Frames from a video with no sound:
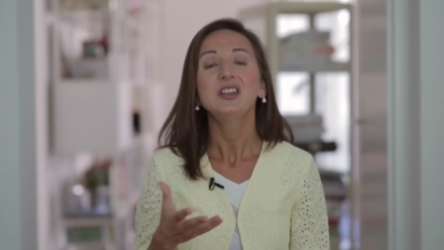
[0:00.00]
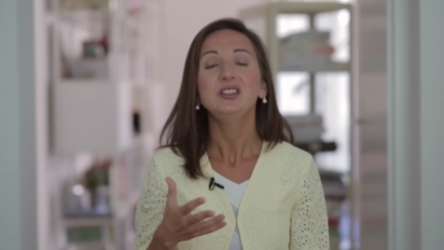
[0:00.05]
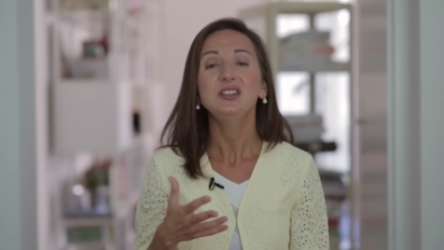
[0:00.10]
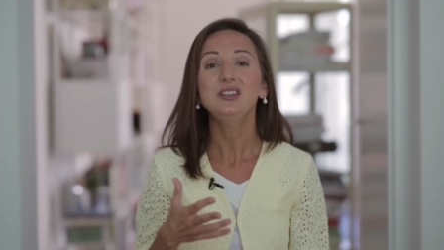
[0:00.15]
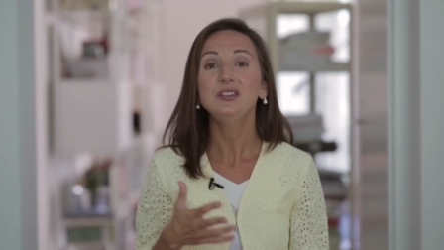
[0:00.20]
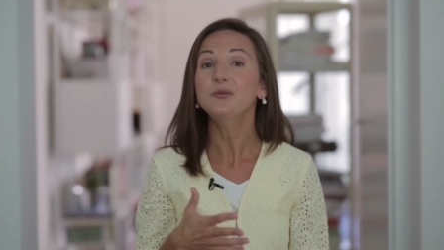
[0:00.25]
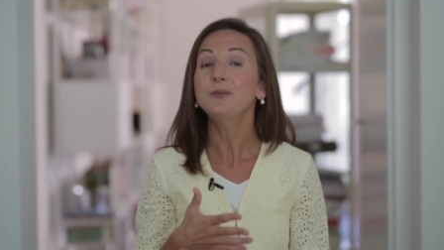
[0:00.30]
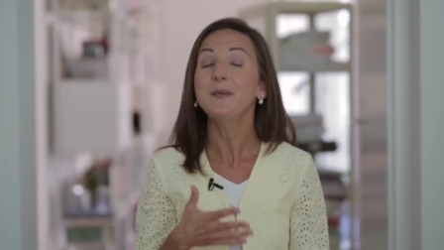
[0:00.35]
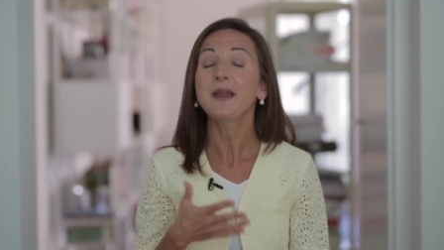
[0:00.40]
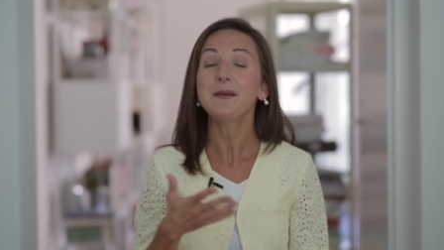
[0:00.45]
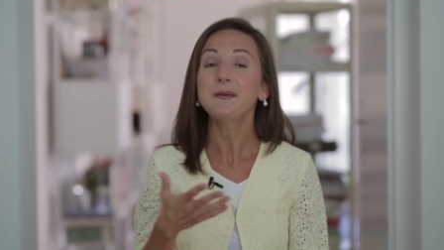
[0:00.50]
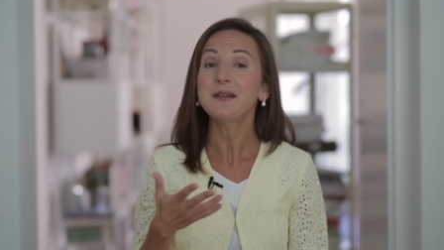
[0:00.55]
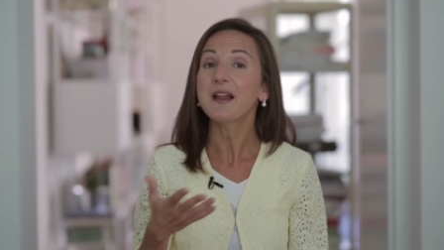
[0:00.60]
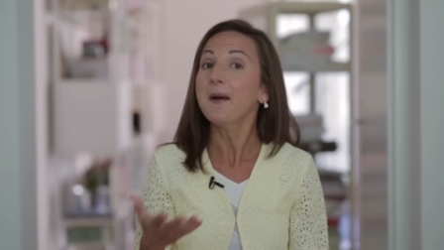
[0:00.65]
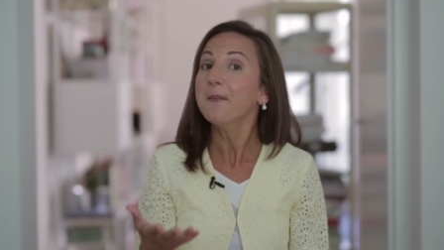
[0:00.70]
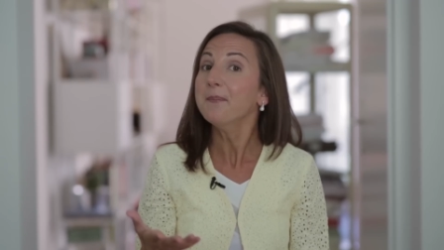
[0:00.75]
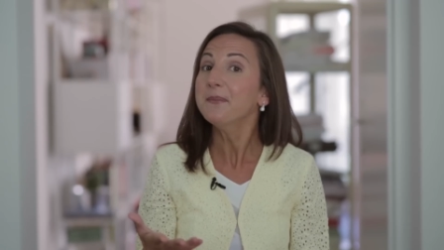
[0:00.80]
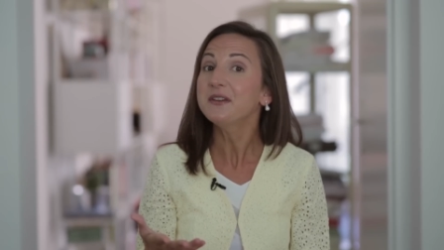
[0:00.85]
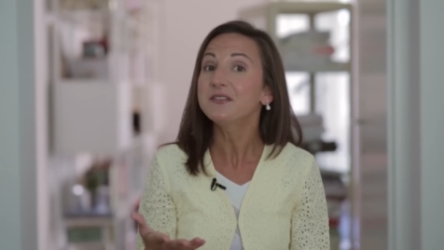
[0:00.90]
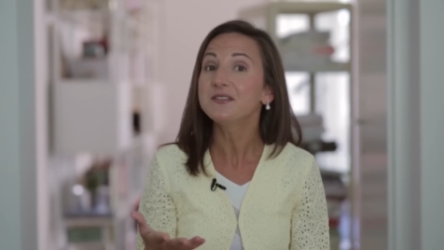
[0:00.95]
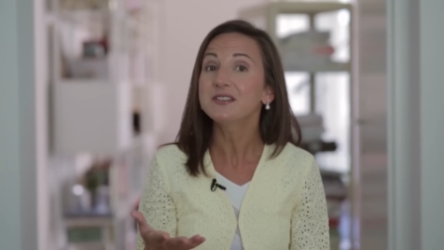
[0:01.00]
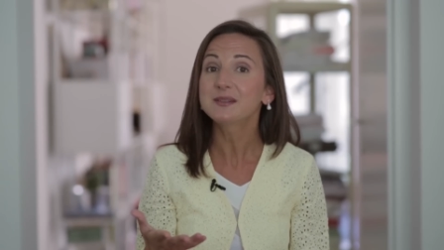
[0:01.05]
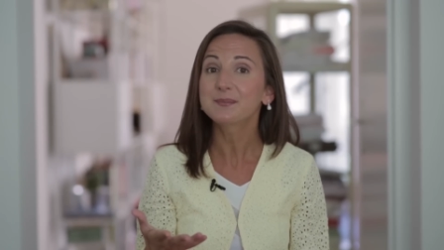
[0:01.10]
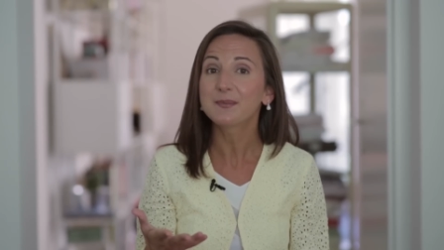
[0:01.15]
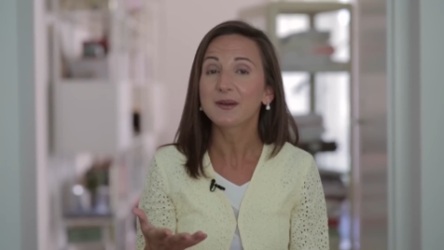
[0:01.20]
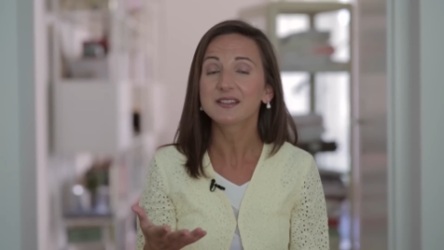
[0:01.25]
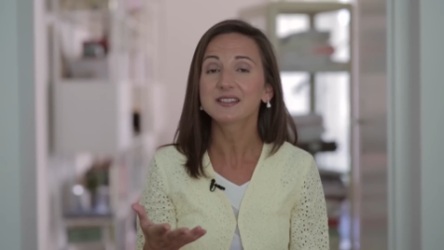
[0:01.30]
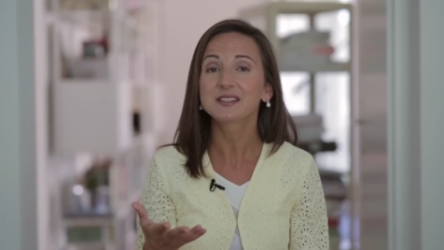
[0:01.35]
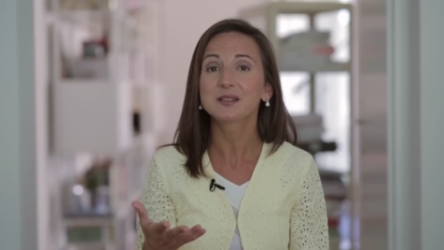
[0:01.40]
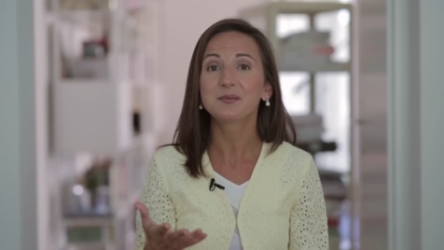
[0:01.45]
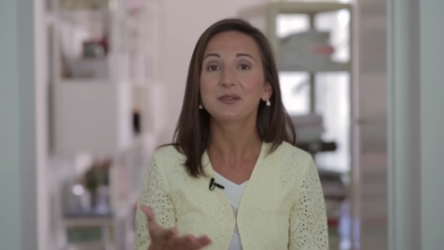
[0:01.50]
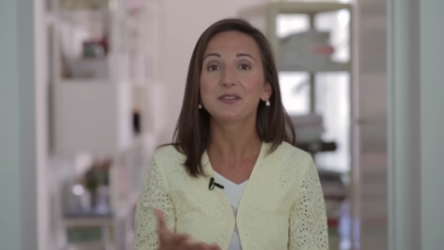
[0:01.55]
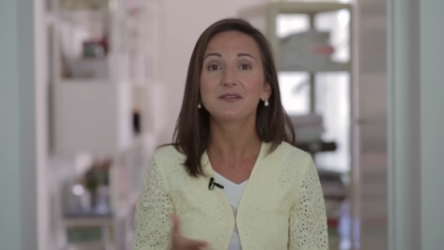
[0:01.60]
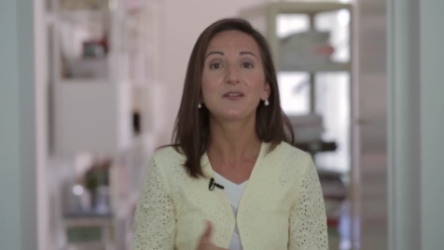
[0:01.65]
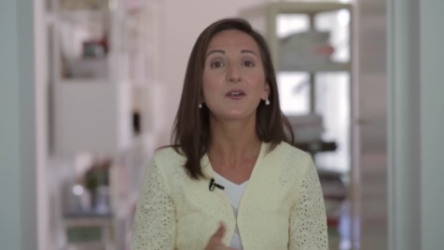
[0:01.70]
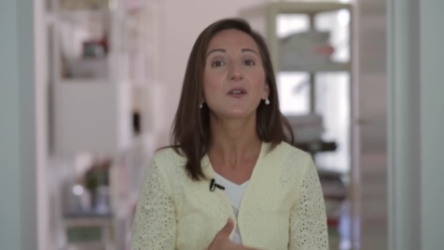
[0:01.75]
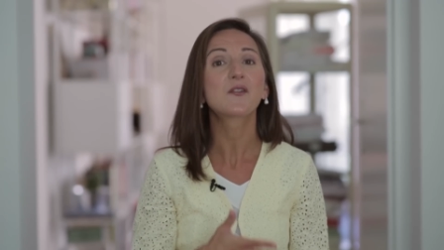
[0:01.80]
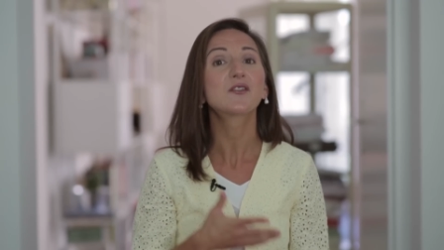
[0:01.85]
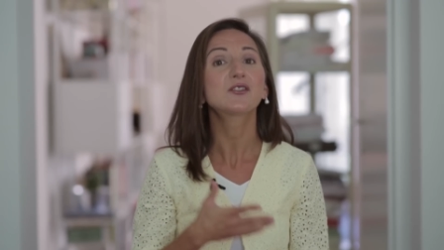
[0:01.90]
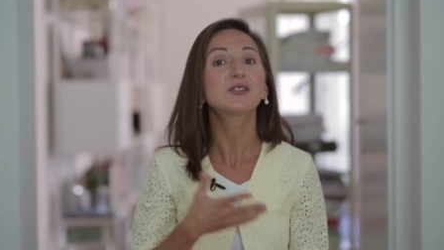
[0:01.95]
You may not be responsible
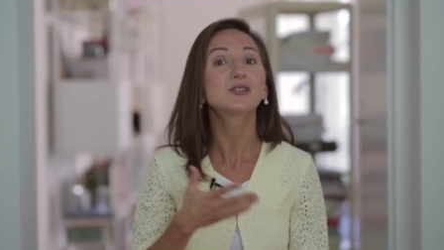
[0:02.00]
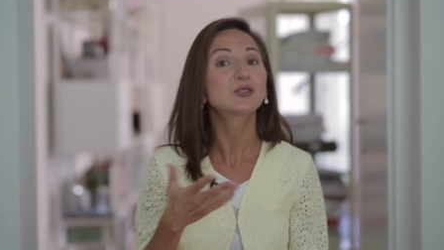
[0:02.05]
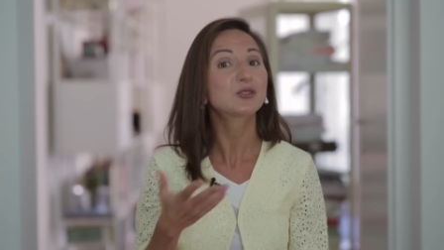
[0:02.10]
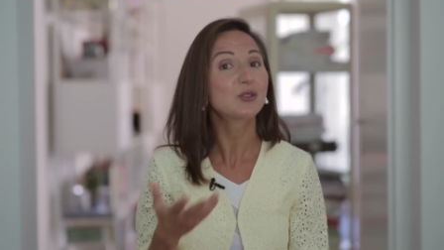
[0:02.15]
for